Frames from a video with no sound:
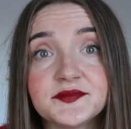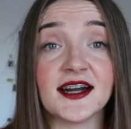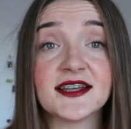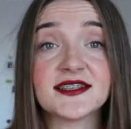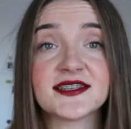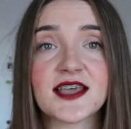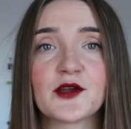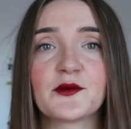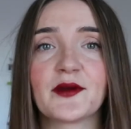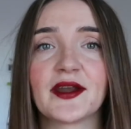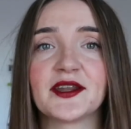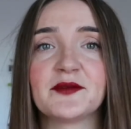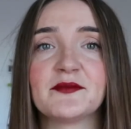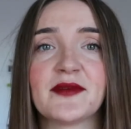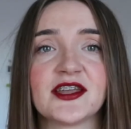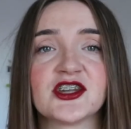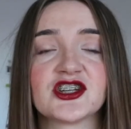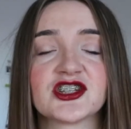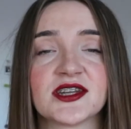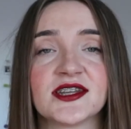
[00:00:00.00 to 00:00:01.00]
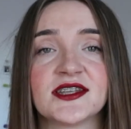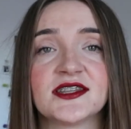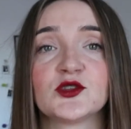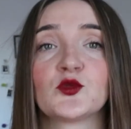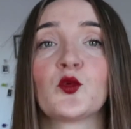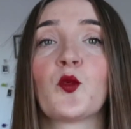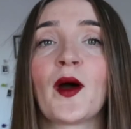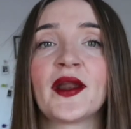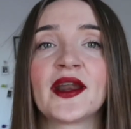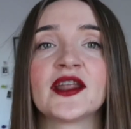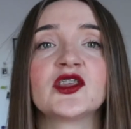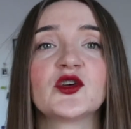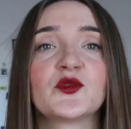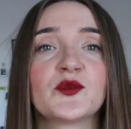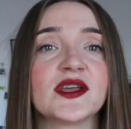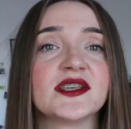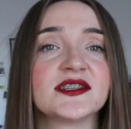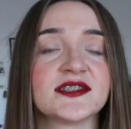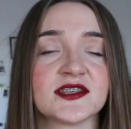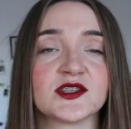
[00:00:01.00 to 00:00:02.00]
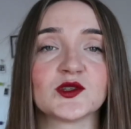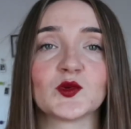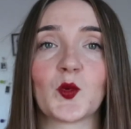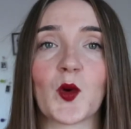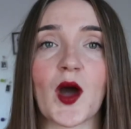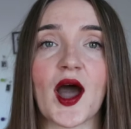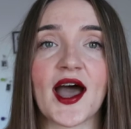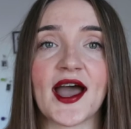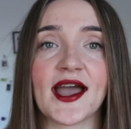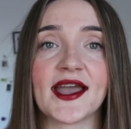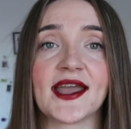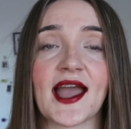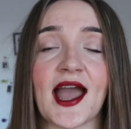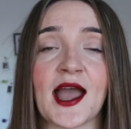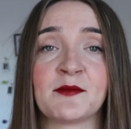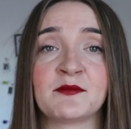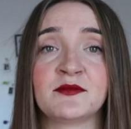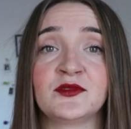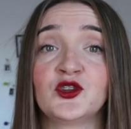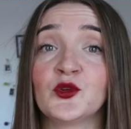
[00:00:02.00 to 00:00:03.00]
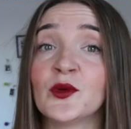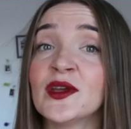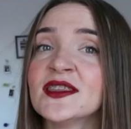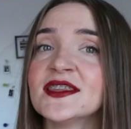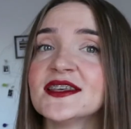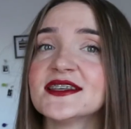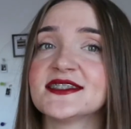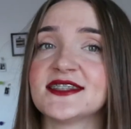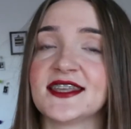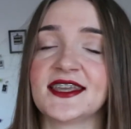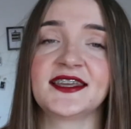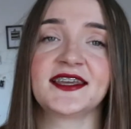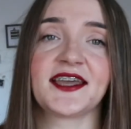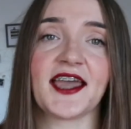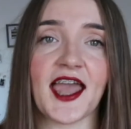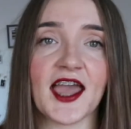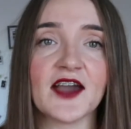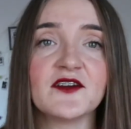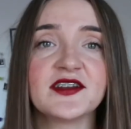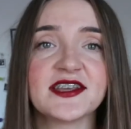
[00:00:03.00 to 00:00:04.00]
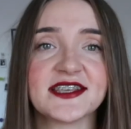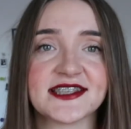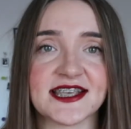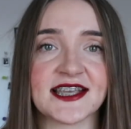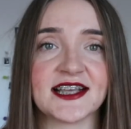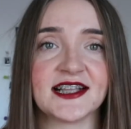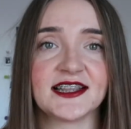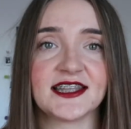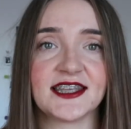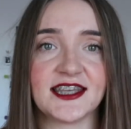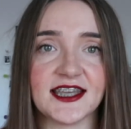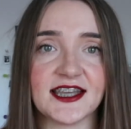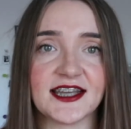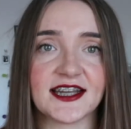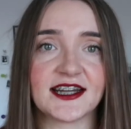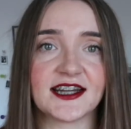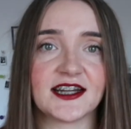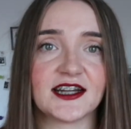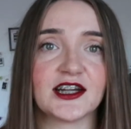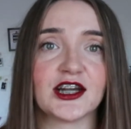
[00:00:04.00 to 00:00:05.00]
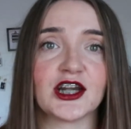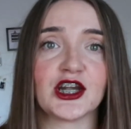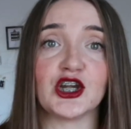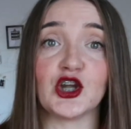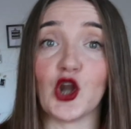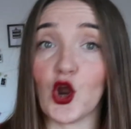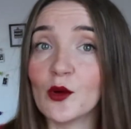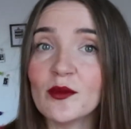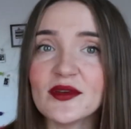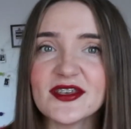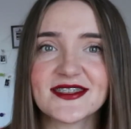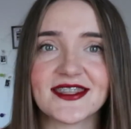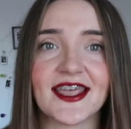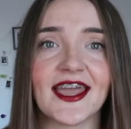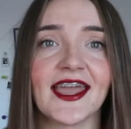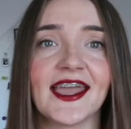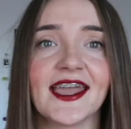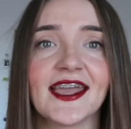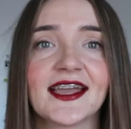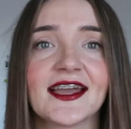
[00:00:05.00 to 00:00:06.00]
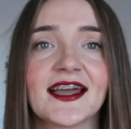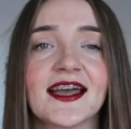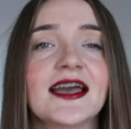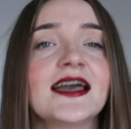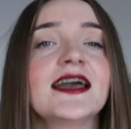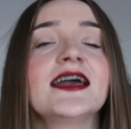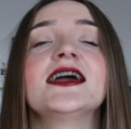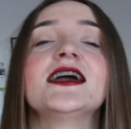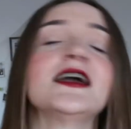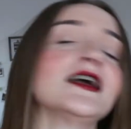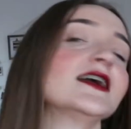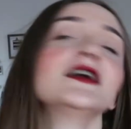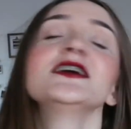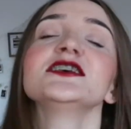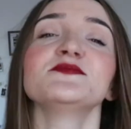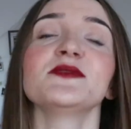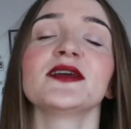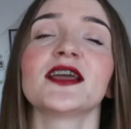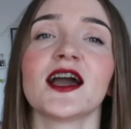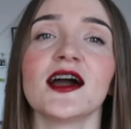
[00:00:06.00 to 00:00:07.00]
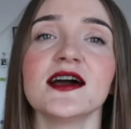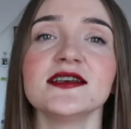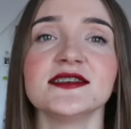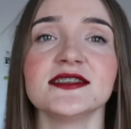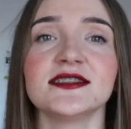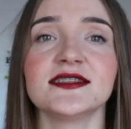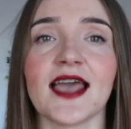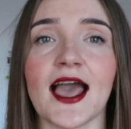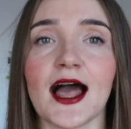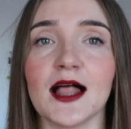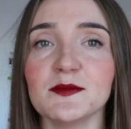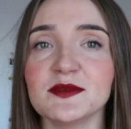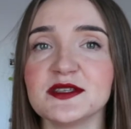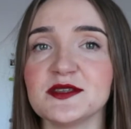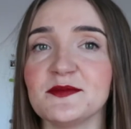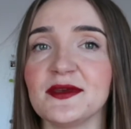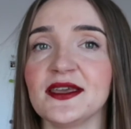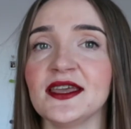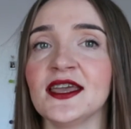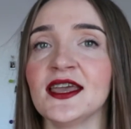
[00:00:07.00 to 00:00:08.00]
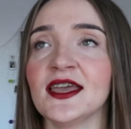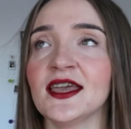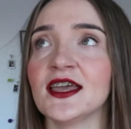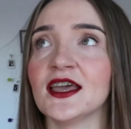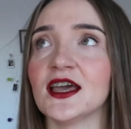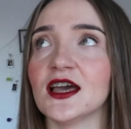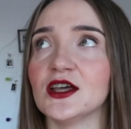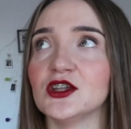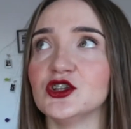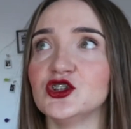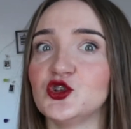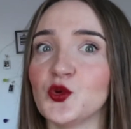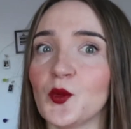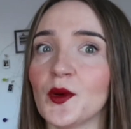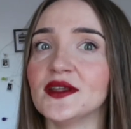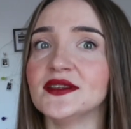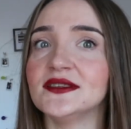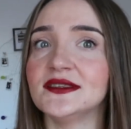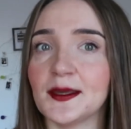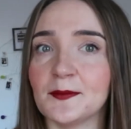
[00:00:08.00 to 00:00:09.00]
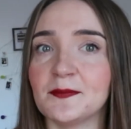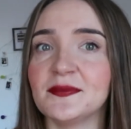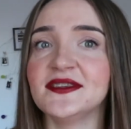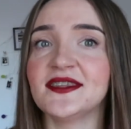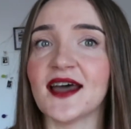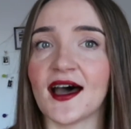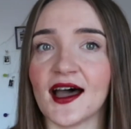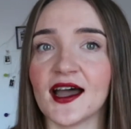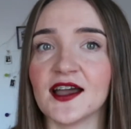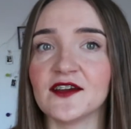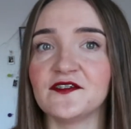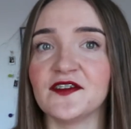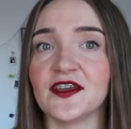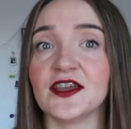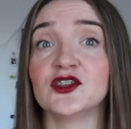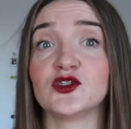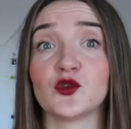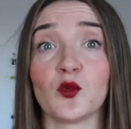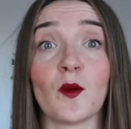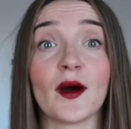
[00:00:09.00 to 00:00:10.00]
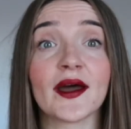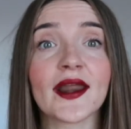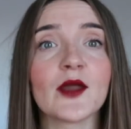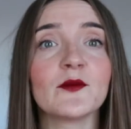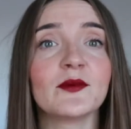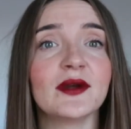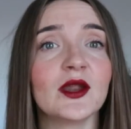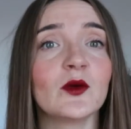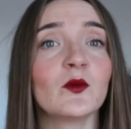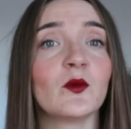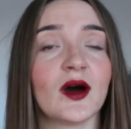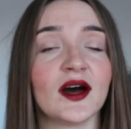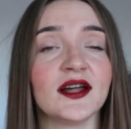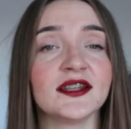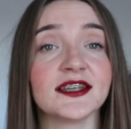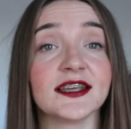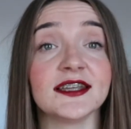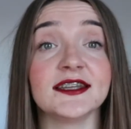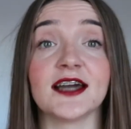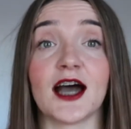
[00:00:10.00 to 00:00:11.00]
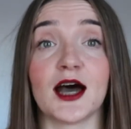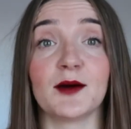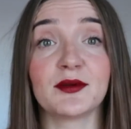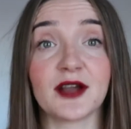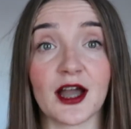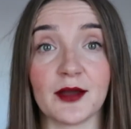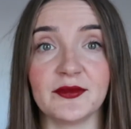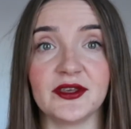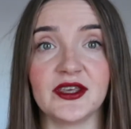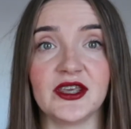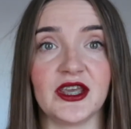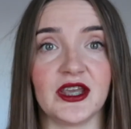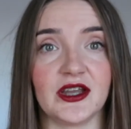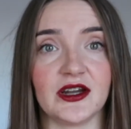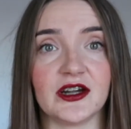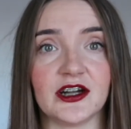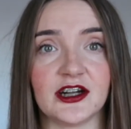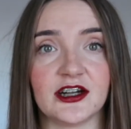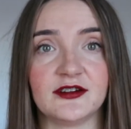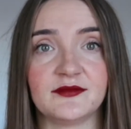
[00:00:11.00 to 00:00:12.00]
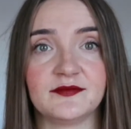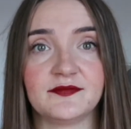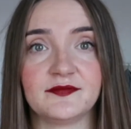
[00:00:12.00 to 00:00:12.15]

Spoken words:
As I already mentioned, one of the reasons why I'm doing this thing every single year, no mistake, is because it helps me do a deep dive into what I really want in the upcoming year.